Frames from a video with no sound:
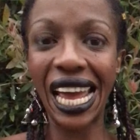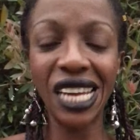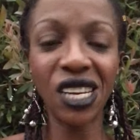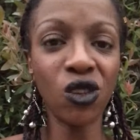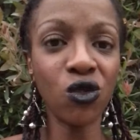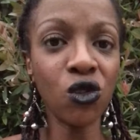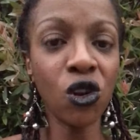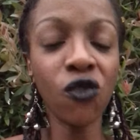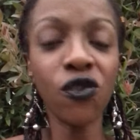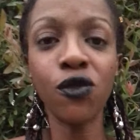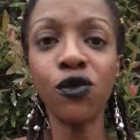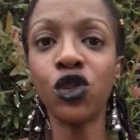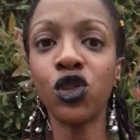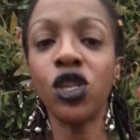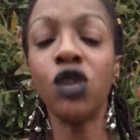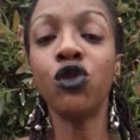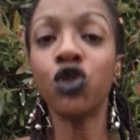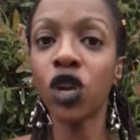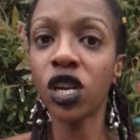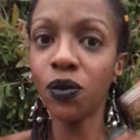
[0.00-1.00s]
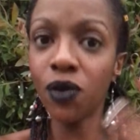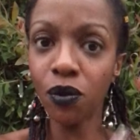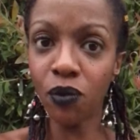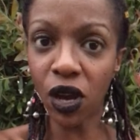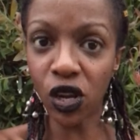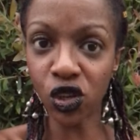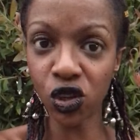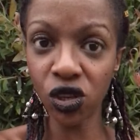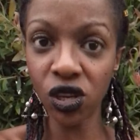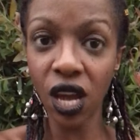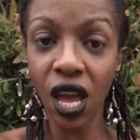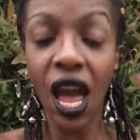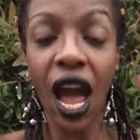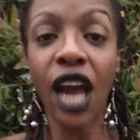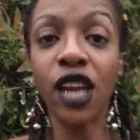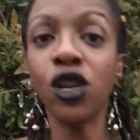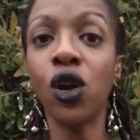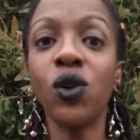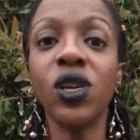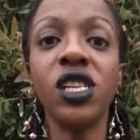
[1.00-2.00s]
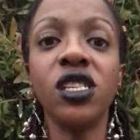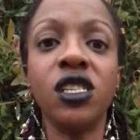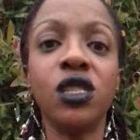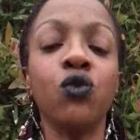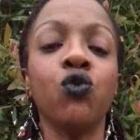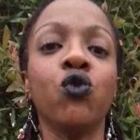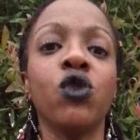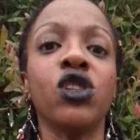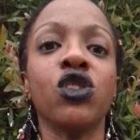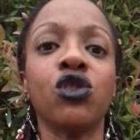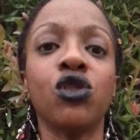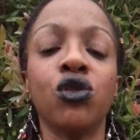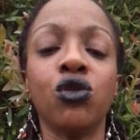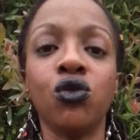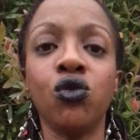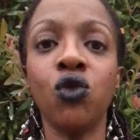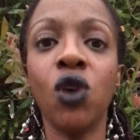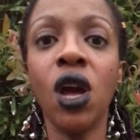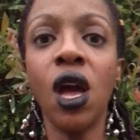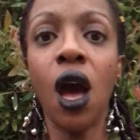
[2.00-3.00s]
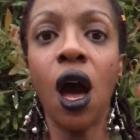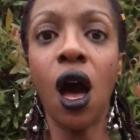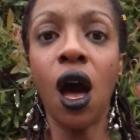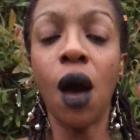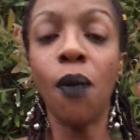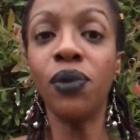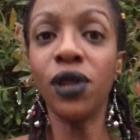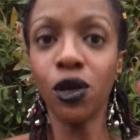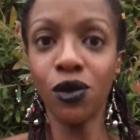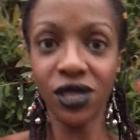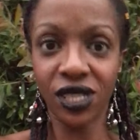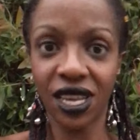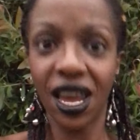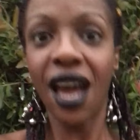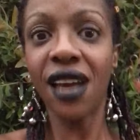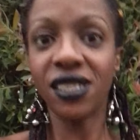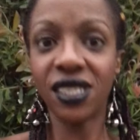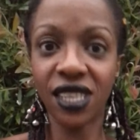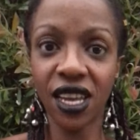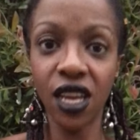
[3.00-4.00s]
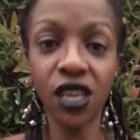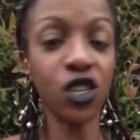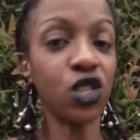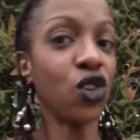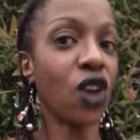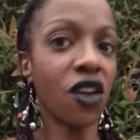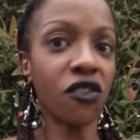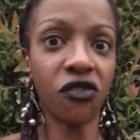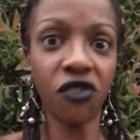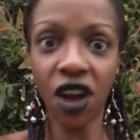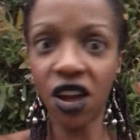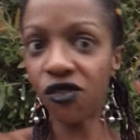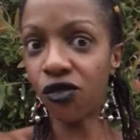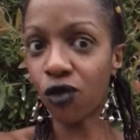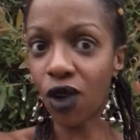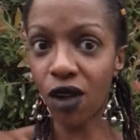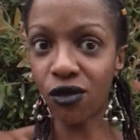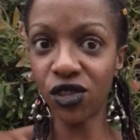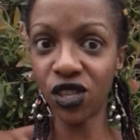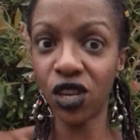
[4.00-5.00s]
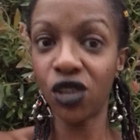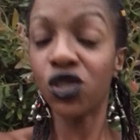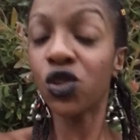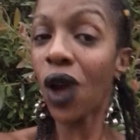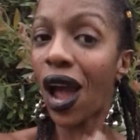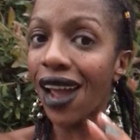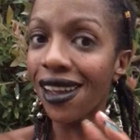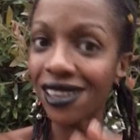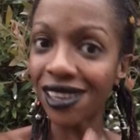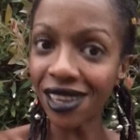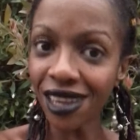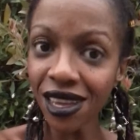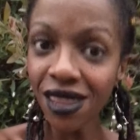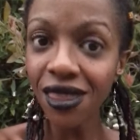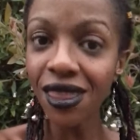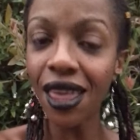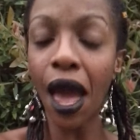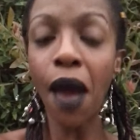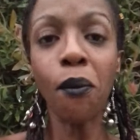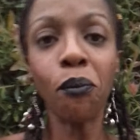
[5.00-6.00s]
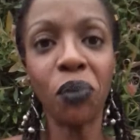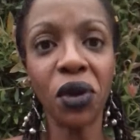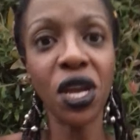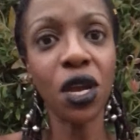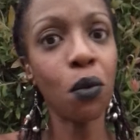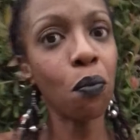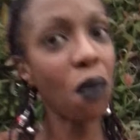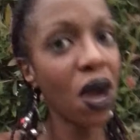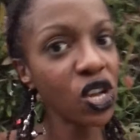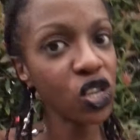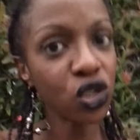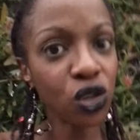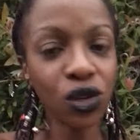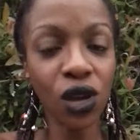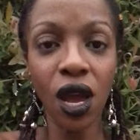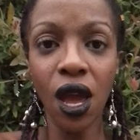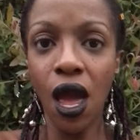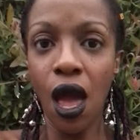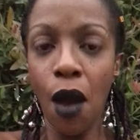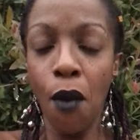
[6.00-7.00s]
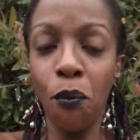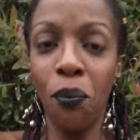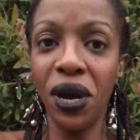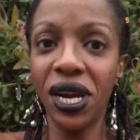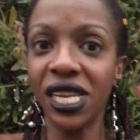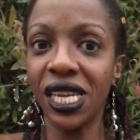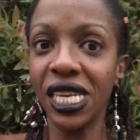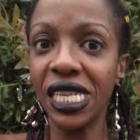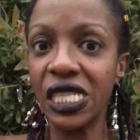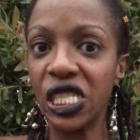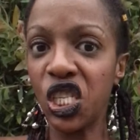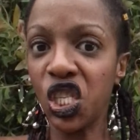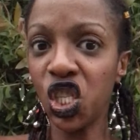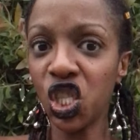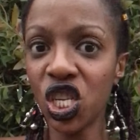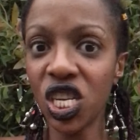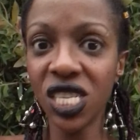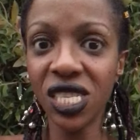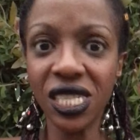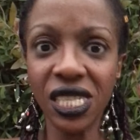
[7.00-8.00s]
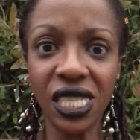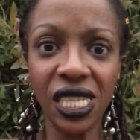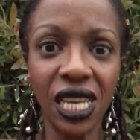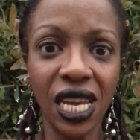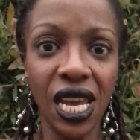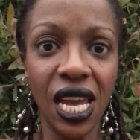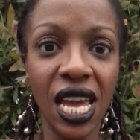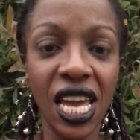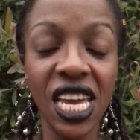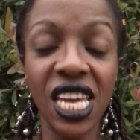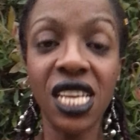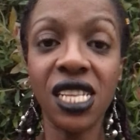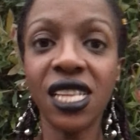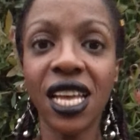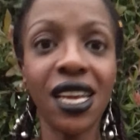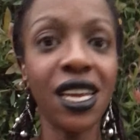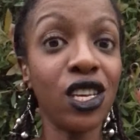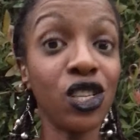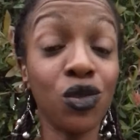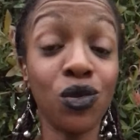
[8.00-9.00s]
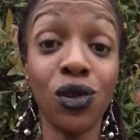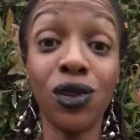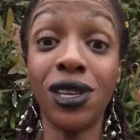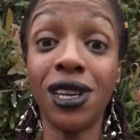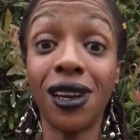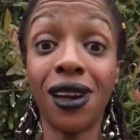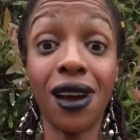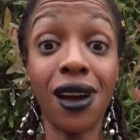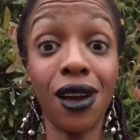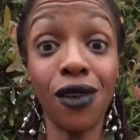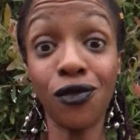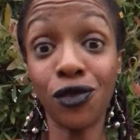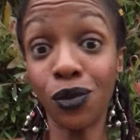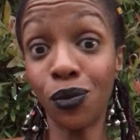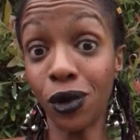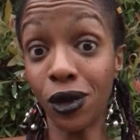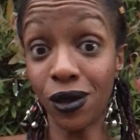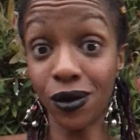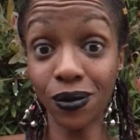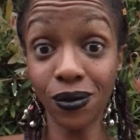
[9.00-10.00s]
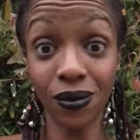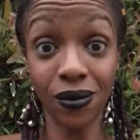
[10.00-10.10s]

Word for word: I don't know if he was, he was trying to be measured. I know he didn't want to uh, blow his gas tank because you have five rounds here, so I get that being measured, but he just he let Israel get comfortable